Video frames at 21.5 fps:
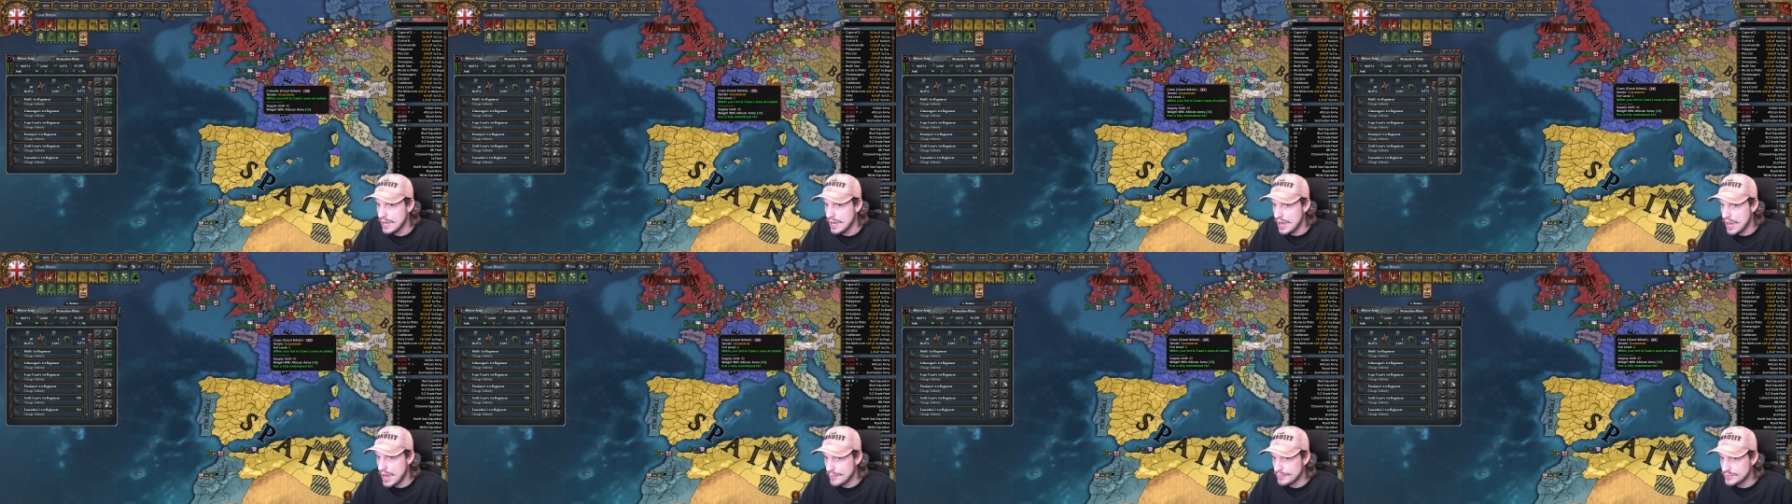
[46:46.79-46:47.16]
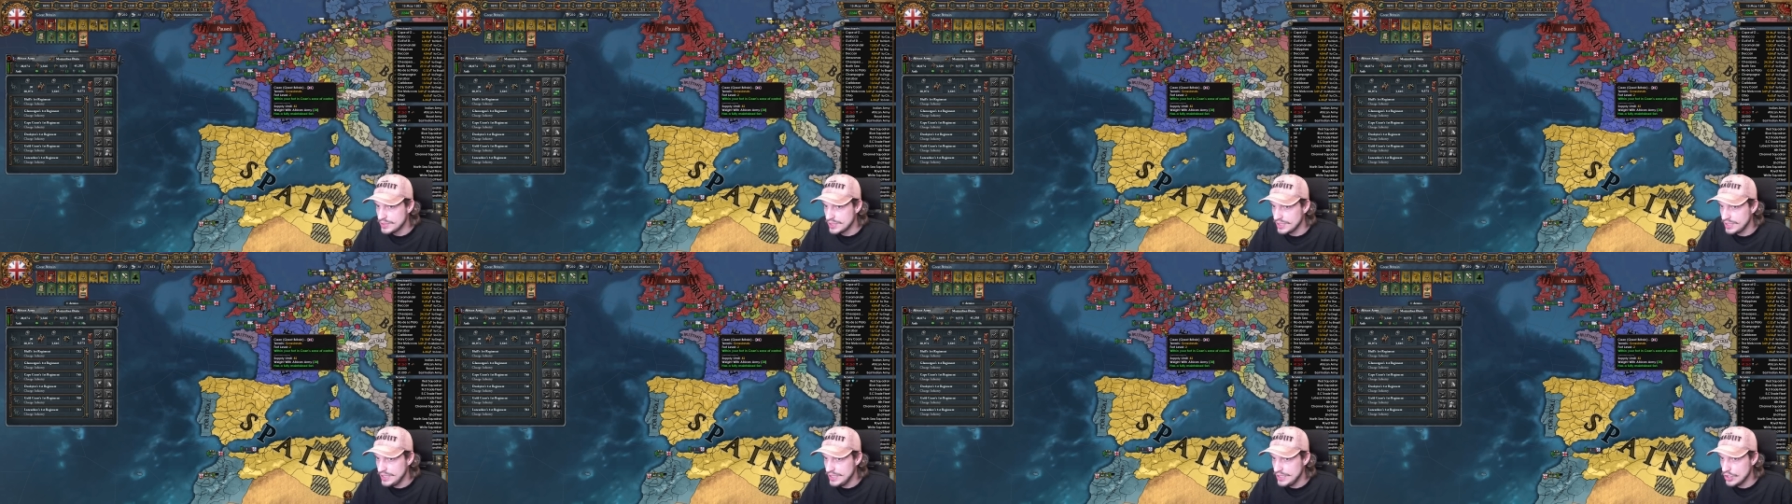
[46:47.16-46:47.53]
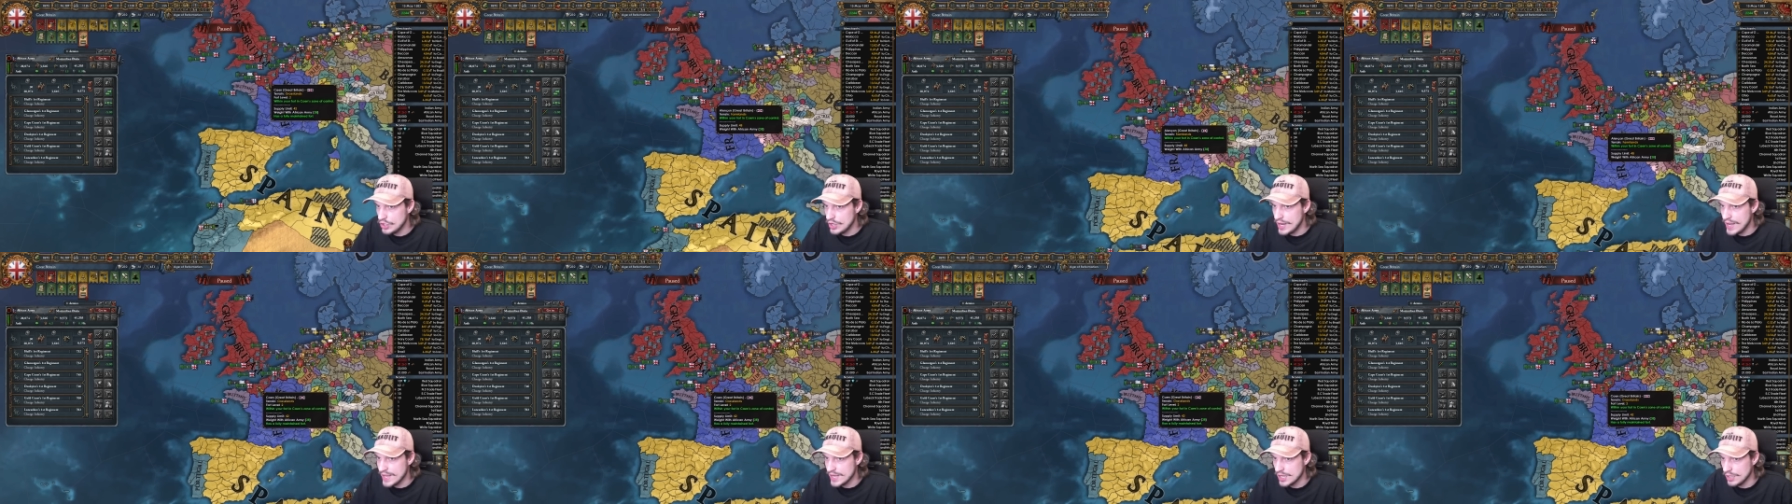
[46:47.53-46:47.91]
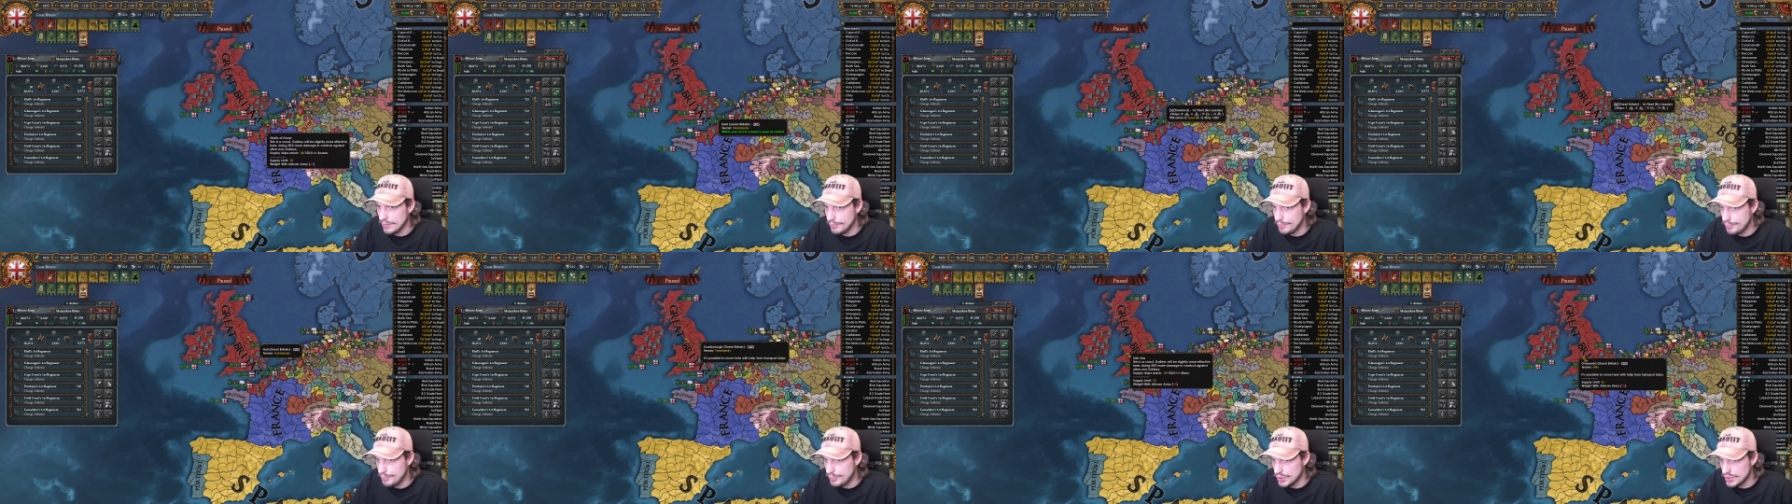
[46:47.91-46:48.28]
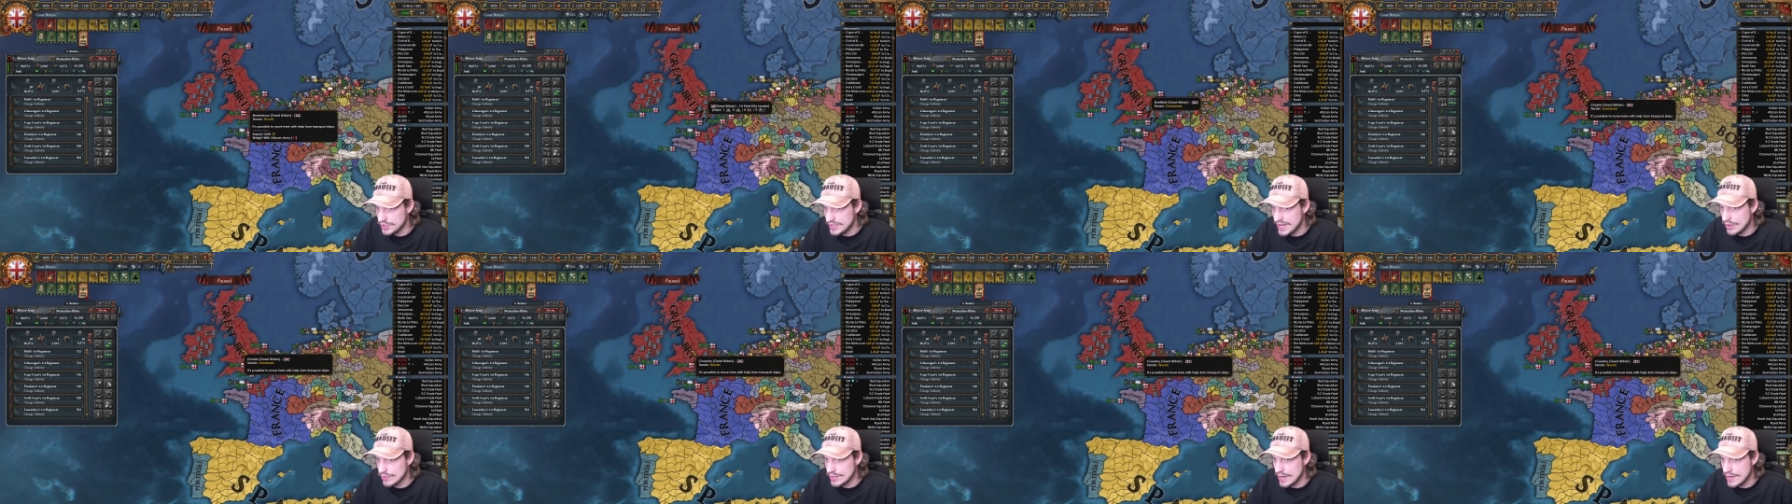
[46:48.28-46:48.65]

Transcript: up to here, and I'll put down